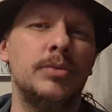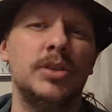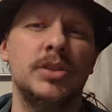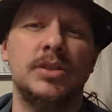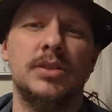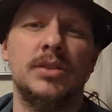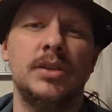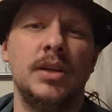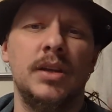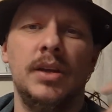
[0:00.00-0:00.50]

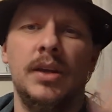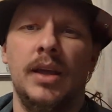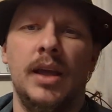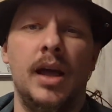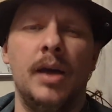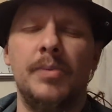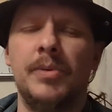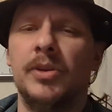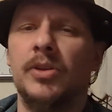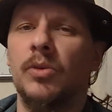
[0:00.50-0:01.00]
Just
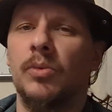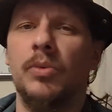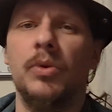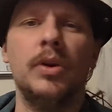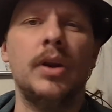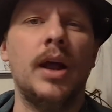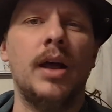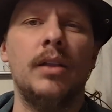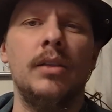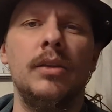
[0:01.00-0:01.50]
help get the
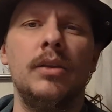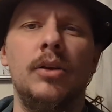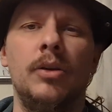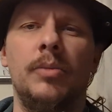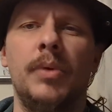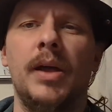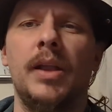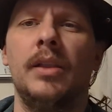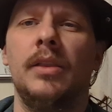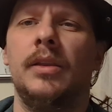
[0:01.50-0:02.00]
word out little
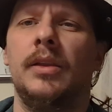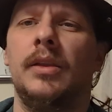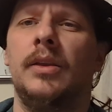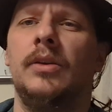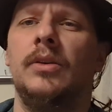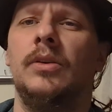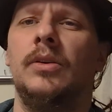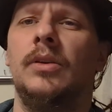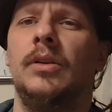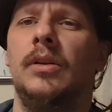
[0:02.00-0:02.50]
by
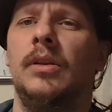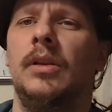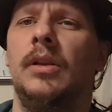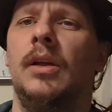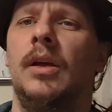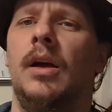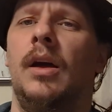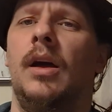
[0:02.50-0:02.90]
little.